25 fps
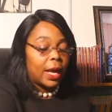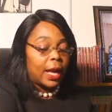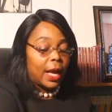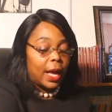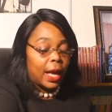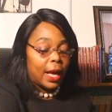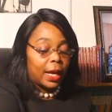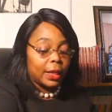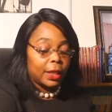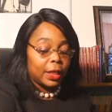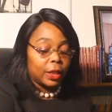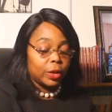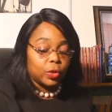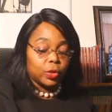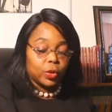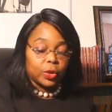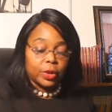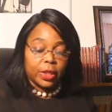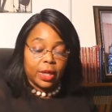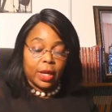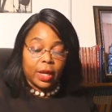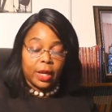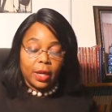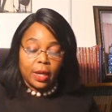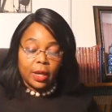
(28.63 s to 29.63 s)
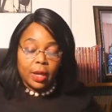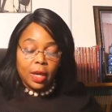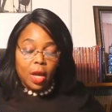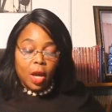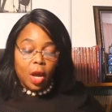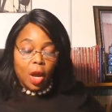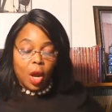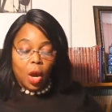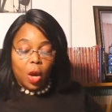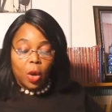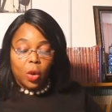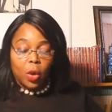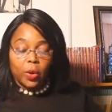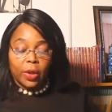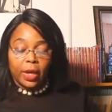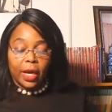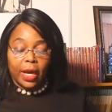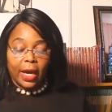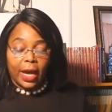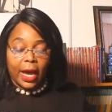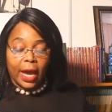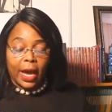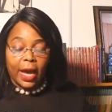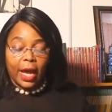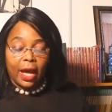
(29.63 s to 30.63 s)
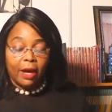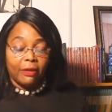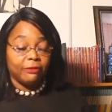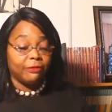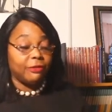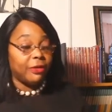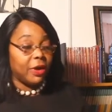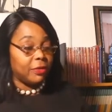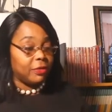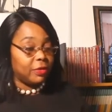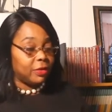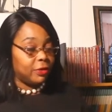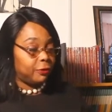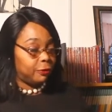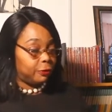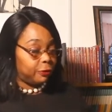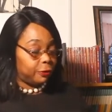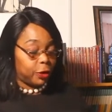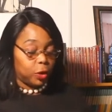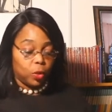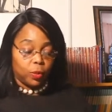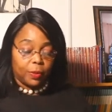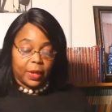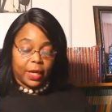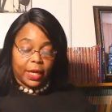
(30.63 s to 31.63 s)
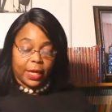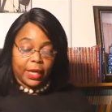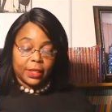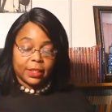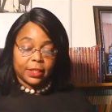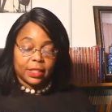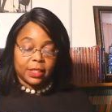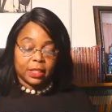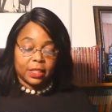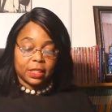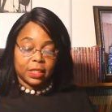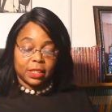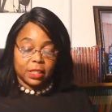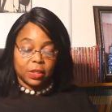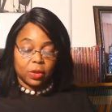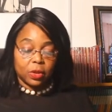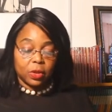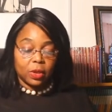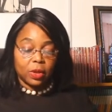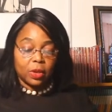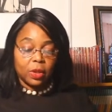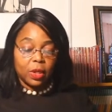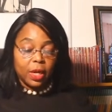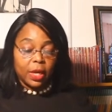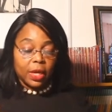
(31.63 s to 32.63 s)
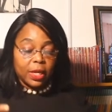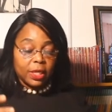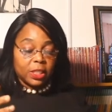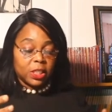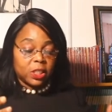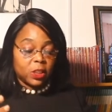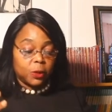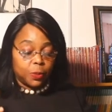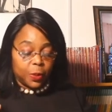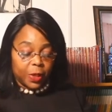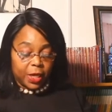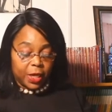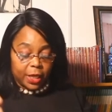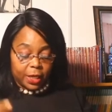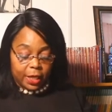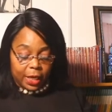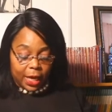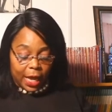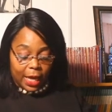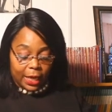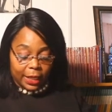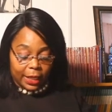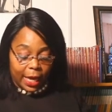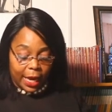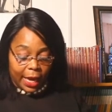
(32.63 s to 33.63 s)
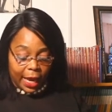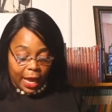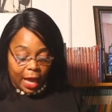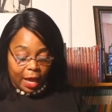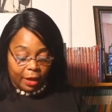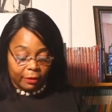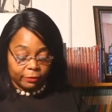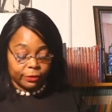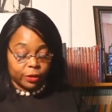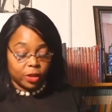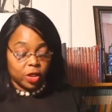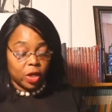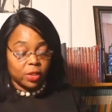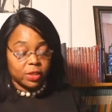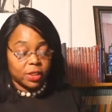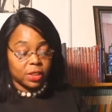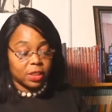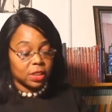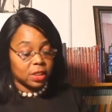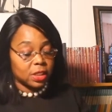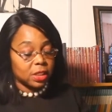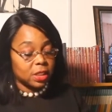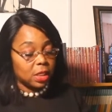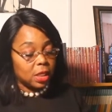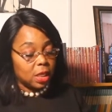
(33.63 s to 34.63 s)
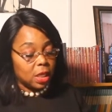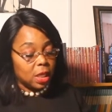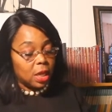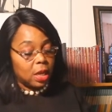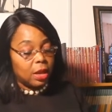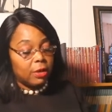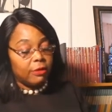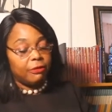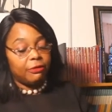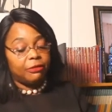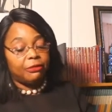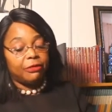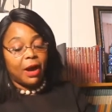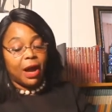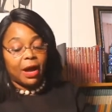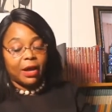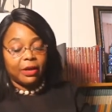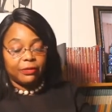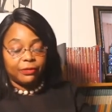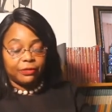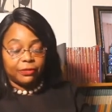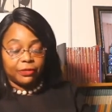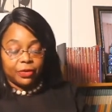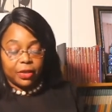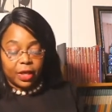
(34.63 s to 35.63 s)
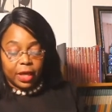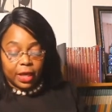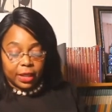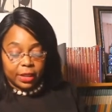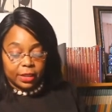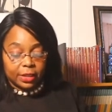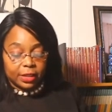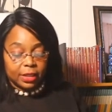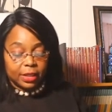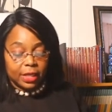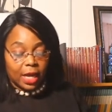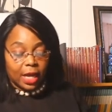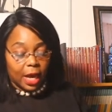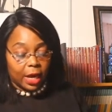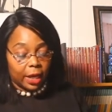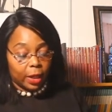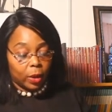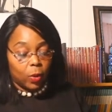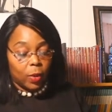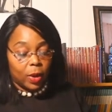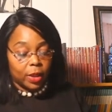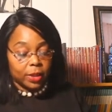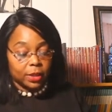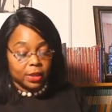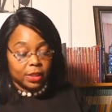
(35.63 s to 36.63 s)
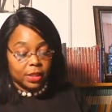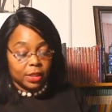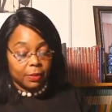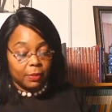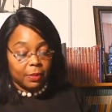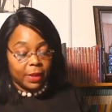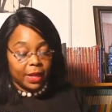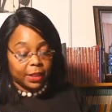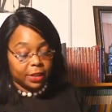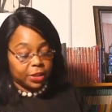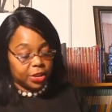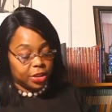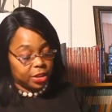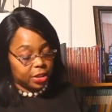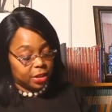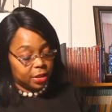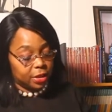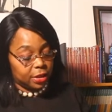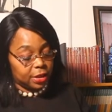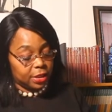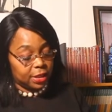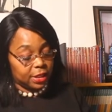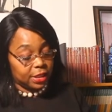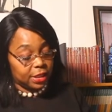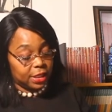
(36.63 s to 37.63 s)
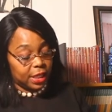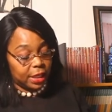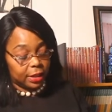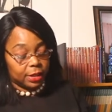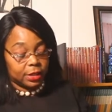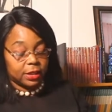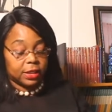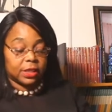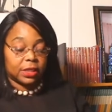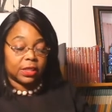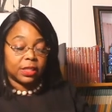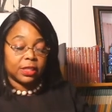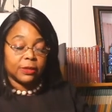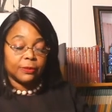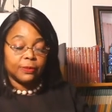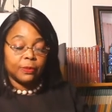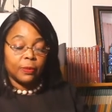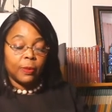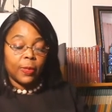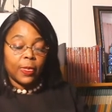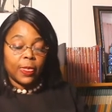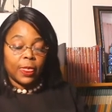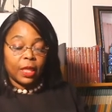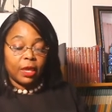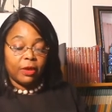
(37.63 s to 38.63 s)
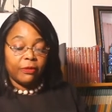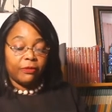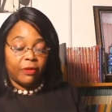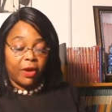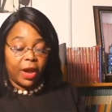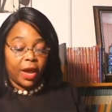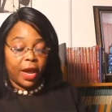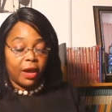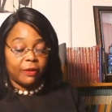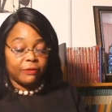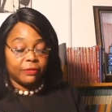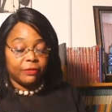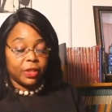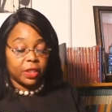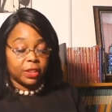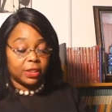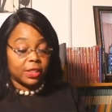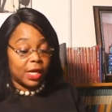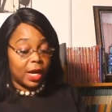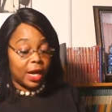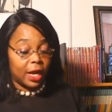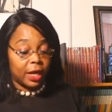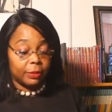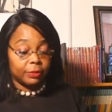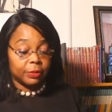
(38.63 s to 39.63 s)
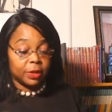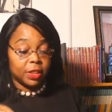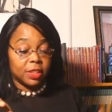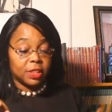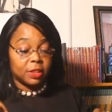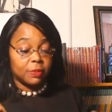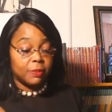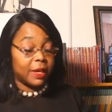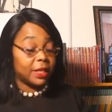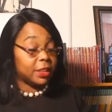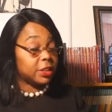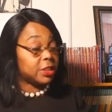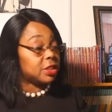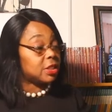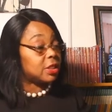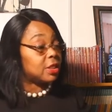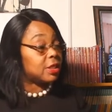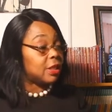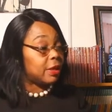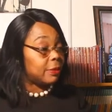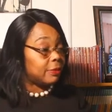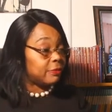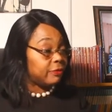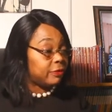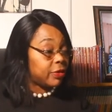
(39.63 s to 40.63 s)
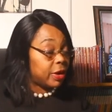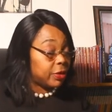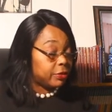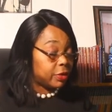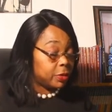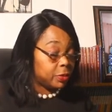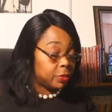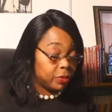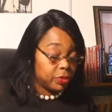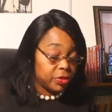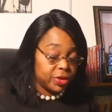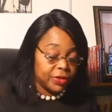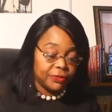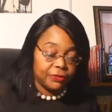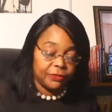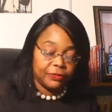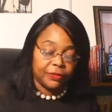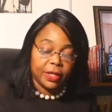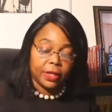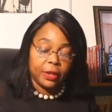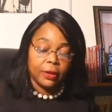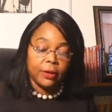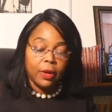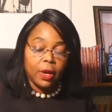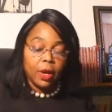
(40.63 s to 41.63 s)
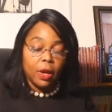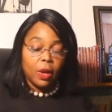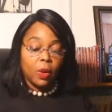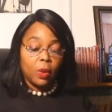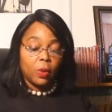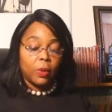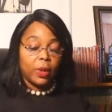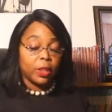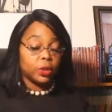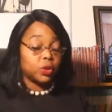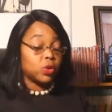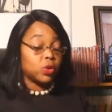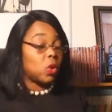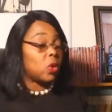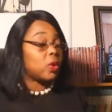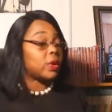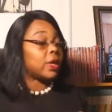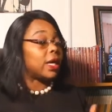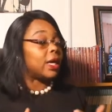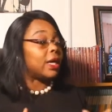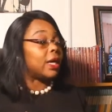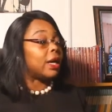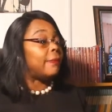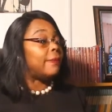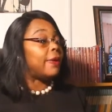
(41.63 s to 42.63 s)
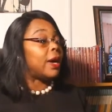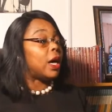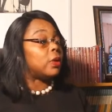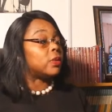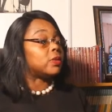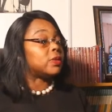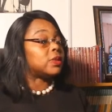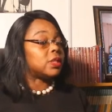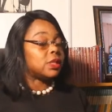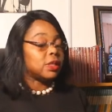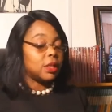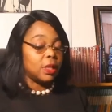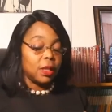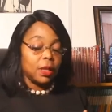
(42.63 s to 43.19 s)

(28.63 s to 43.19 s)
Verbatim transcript: Hallelujah. Okay, I have very few minutes to speak, and I have just five things I want to mention, six, if I have the time. Just mention them very briefly. We're talking about